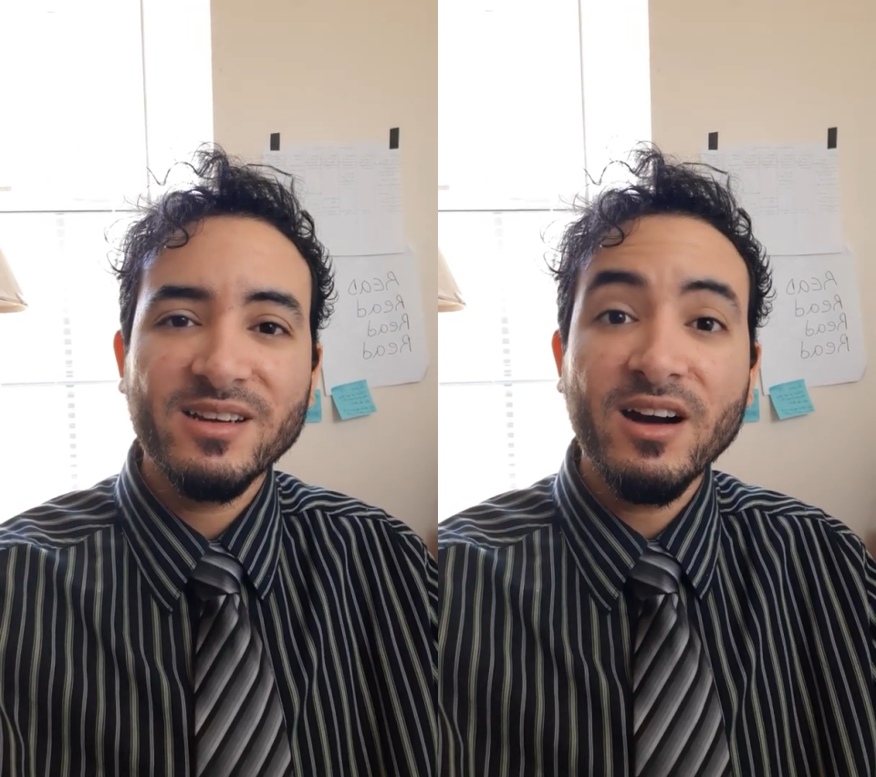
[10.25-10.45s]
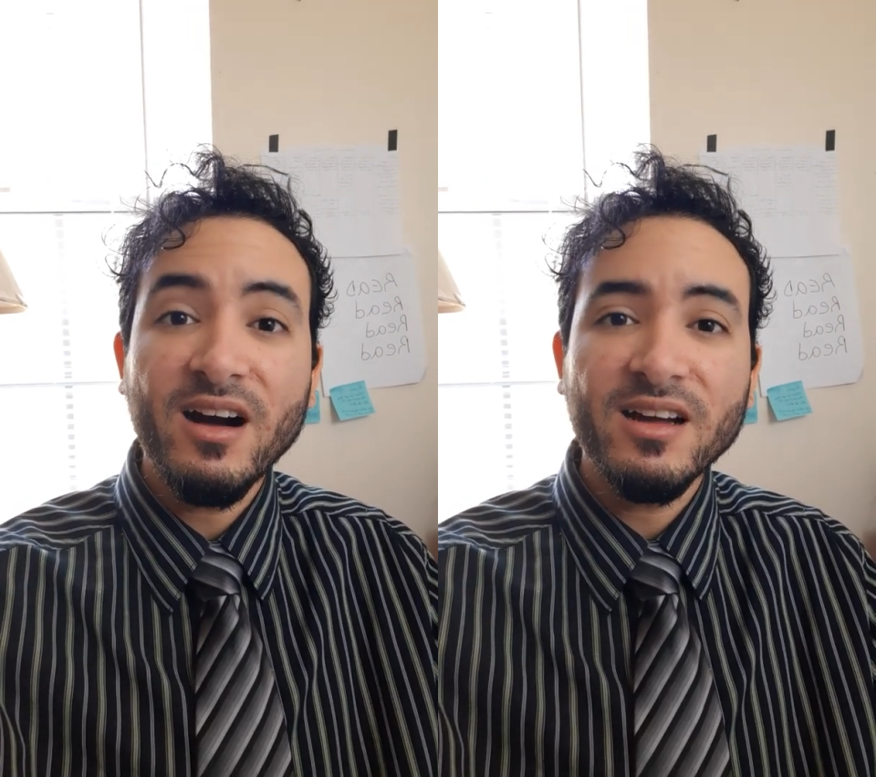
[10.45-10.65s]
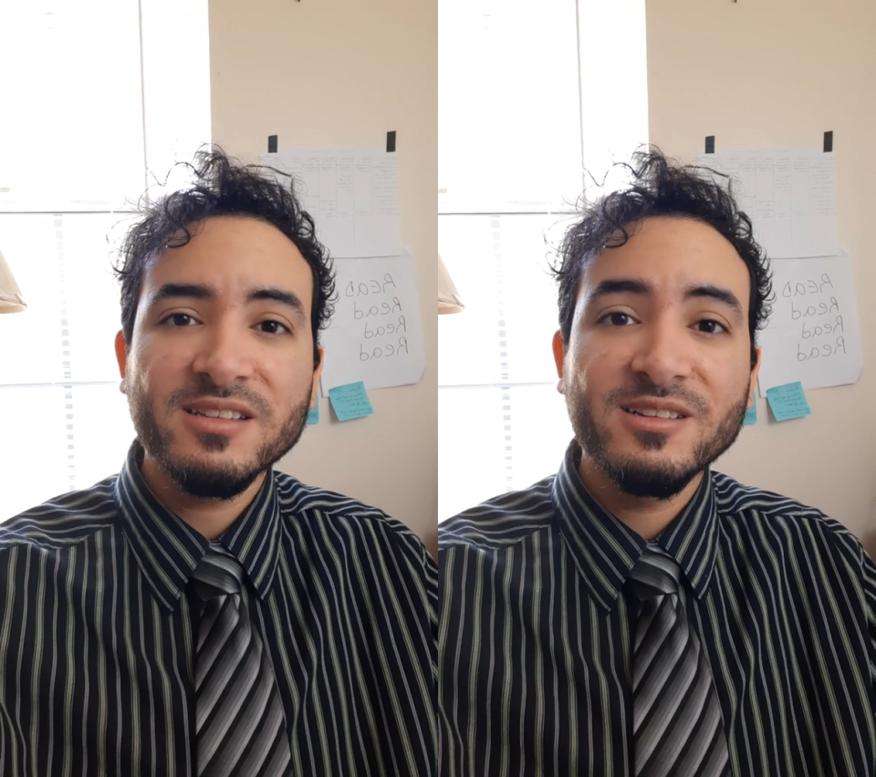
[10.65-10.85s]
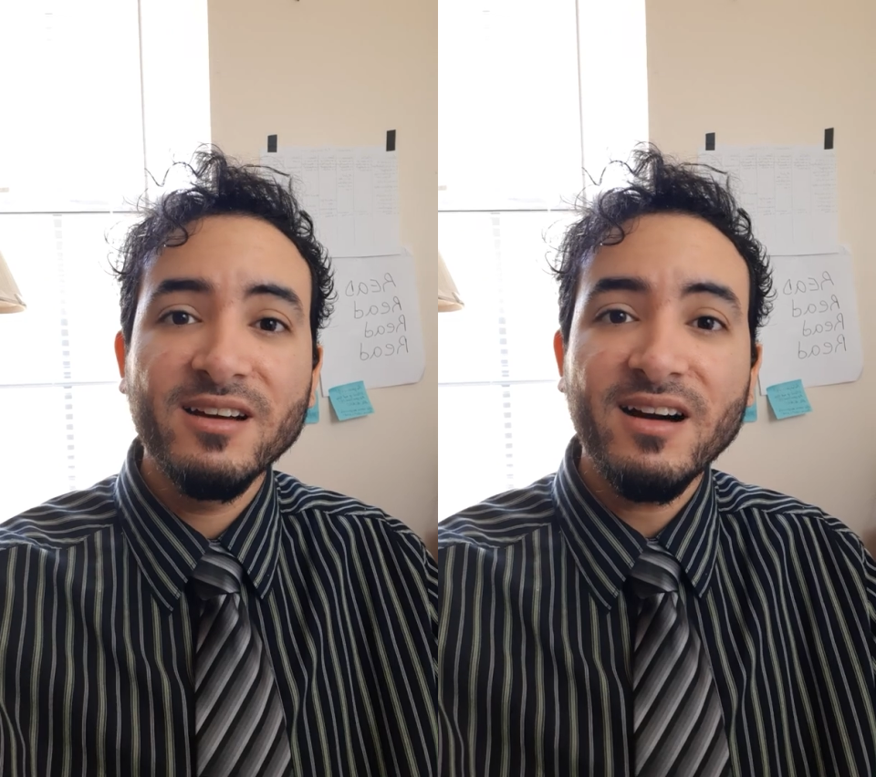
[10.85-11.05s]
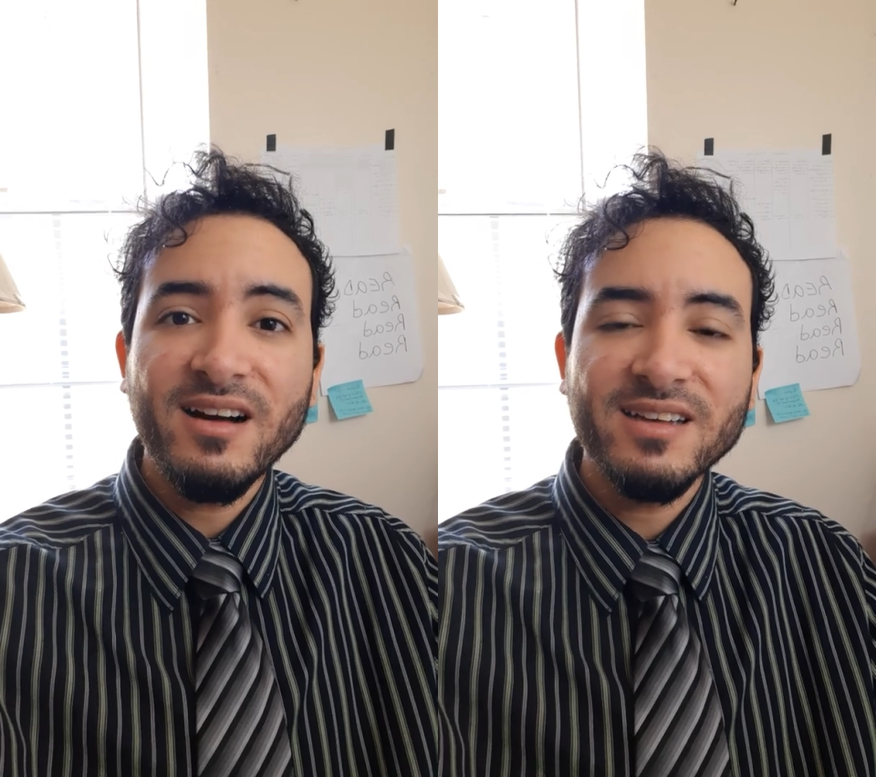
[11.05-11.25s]
God,
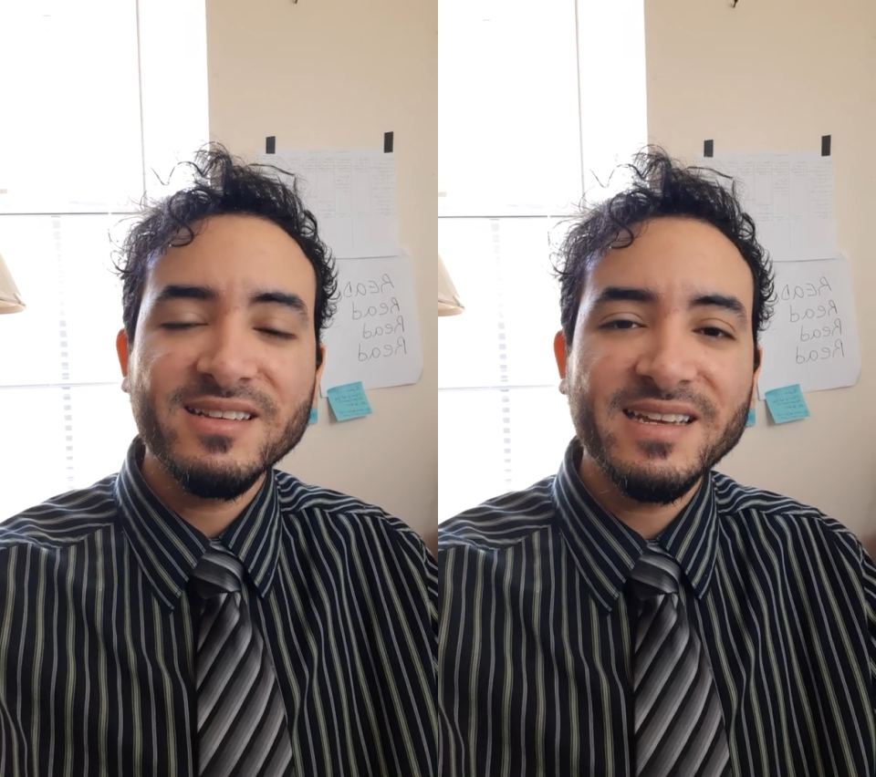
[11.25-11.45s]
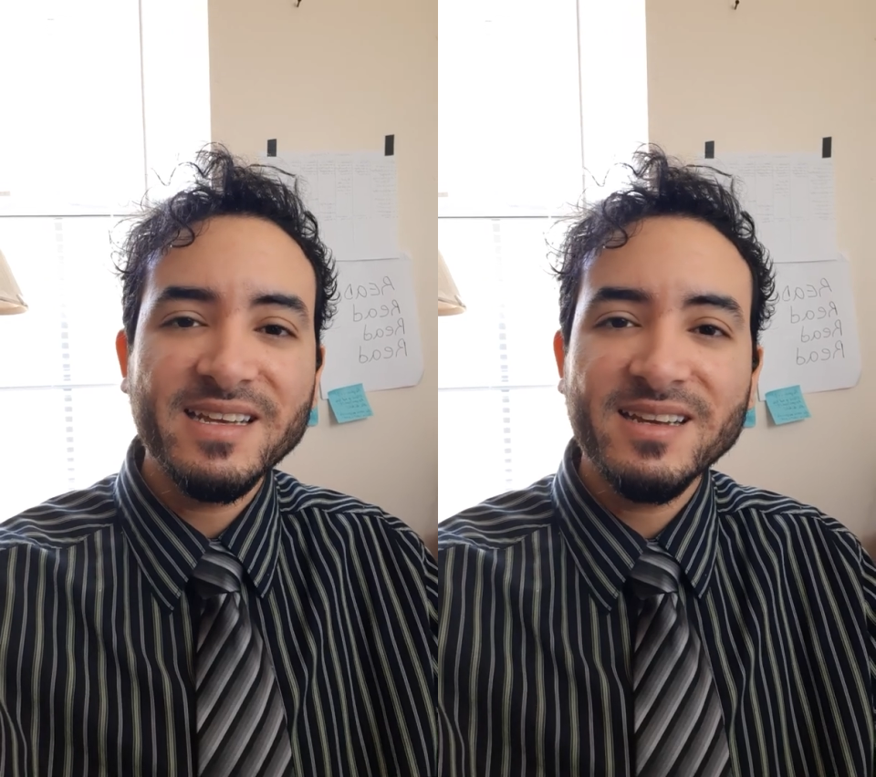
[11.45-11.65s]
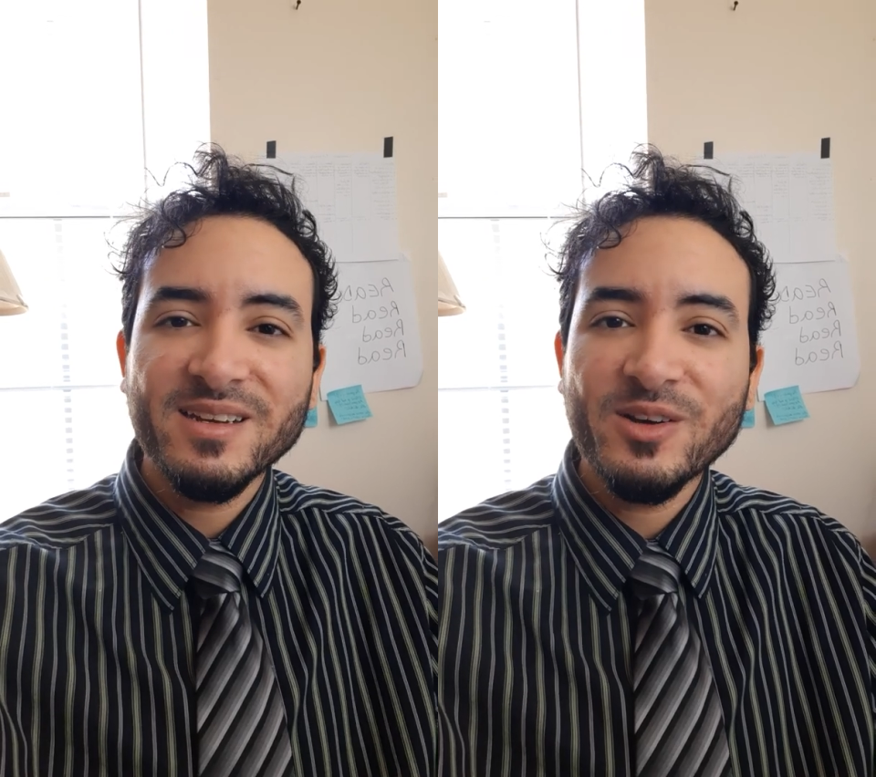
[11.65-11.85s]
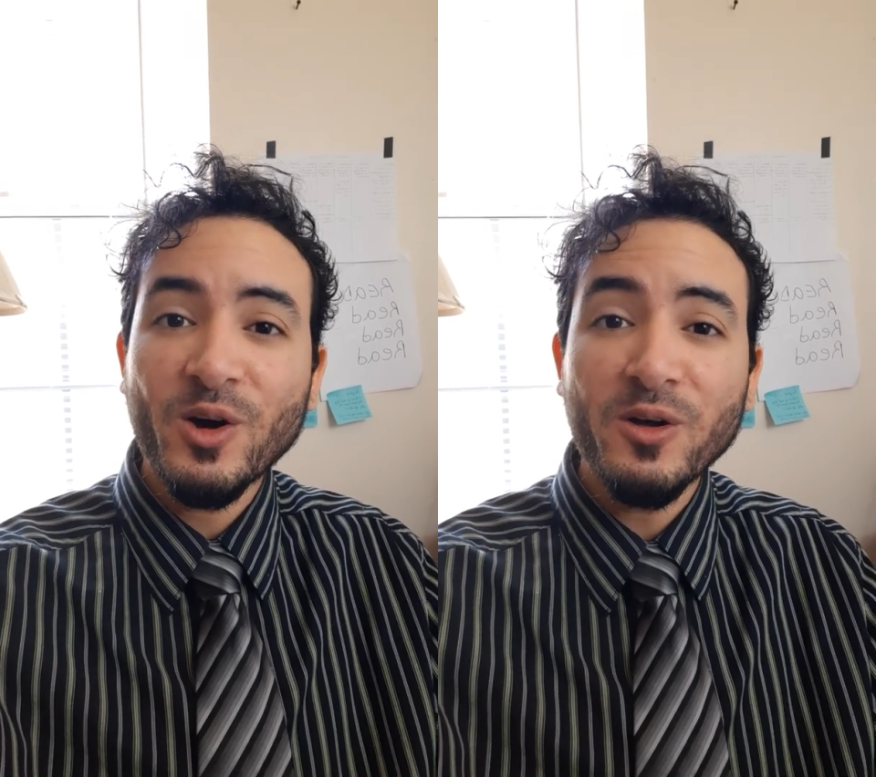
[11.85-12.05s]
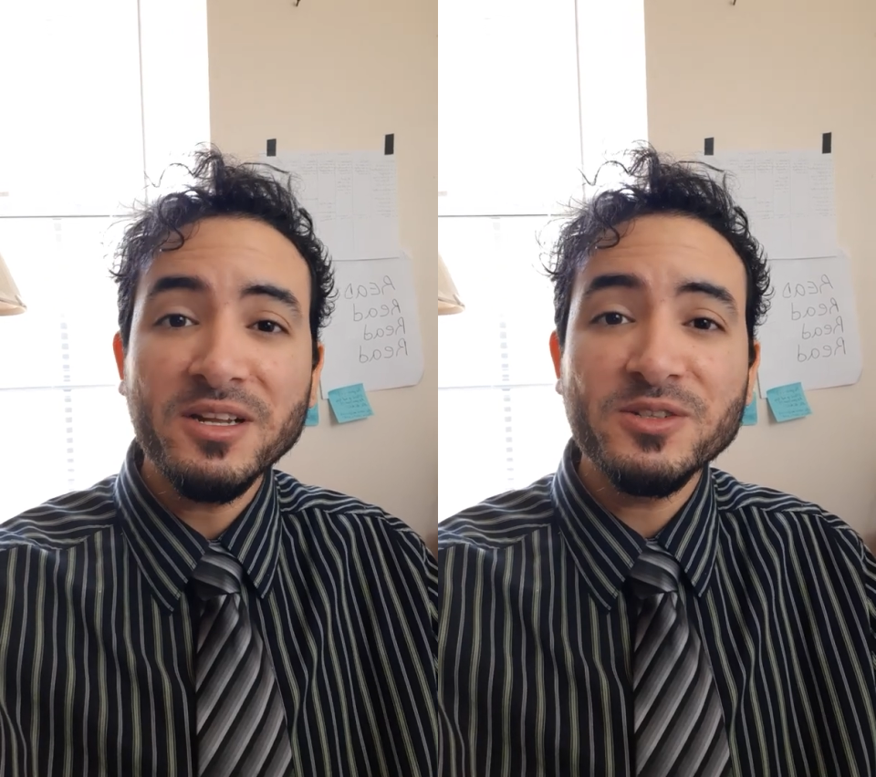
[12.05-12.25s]
God, and
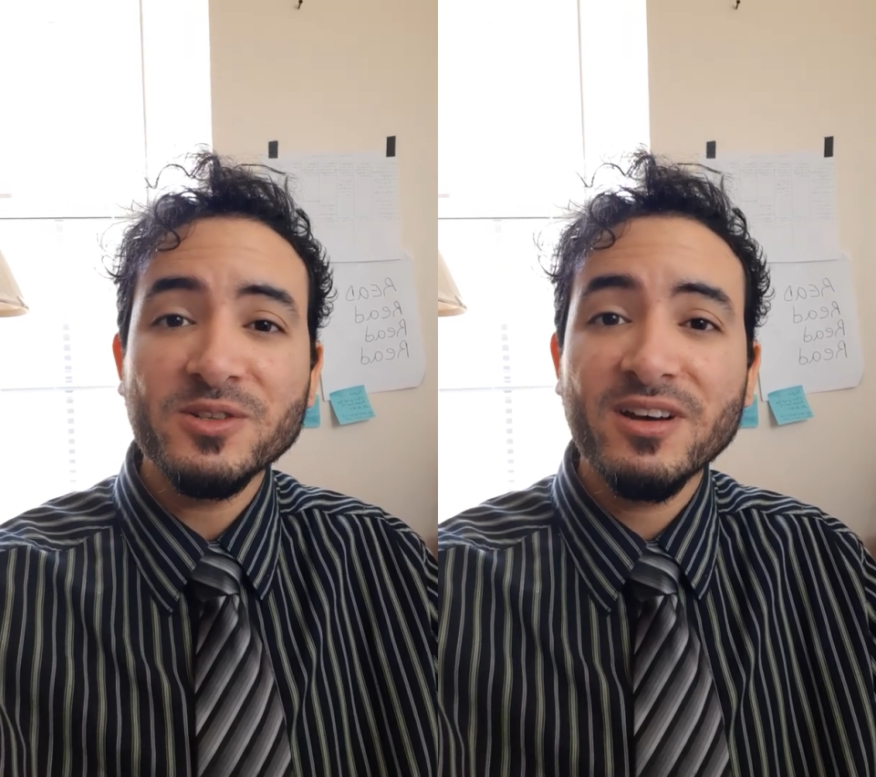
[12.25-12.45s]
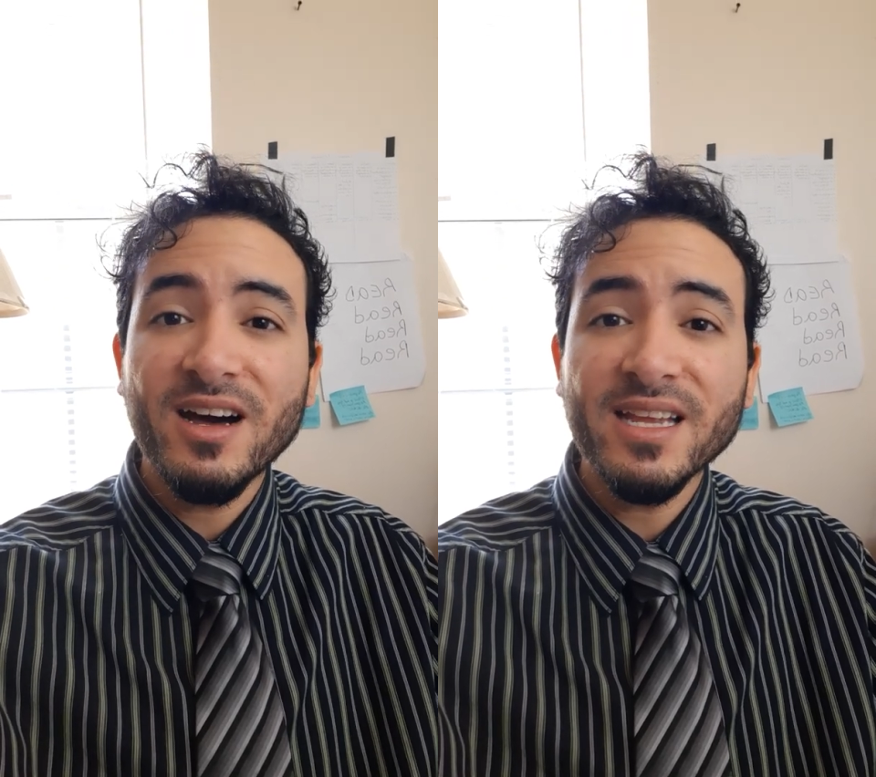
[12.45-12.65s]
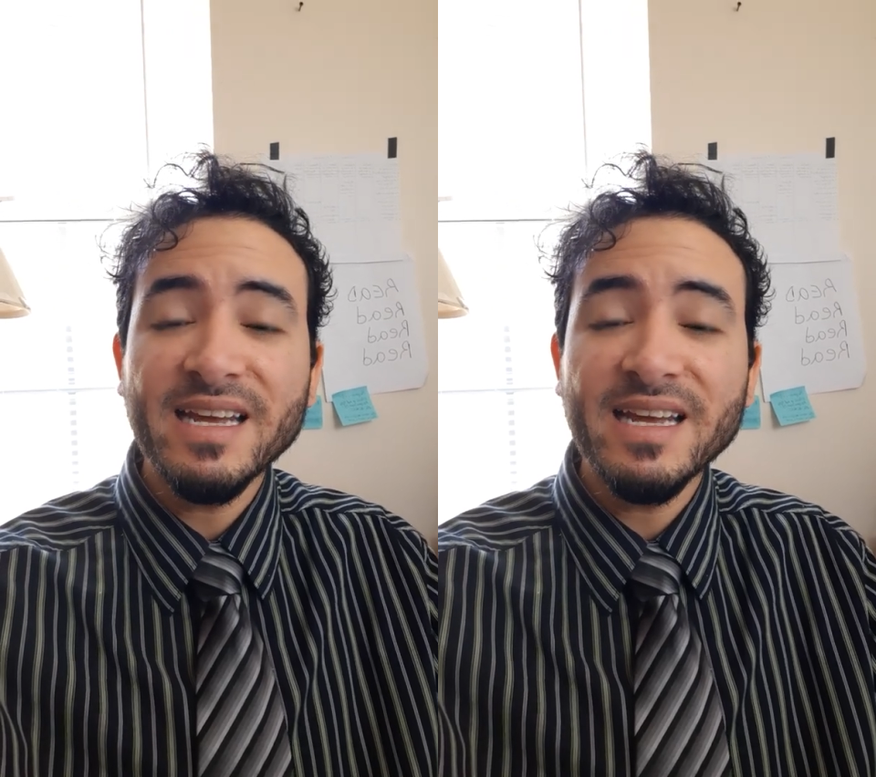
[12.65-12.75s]
calling to God,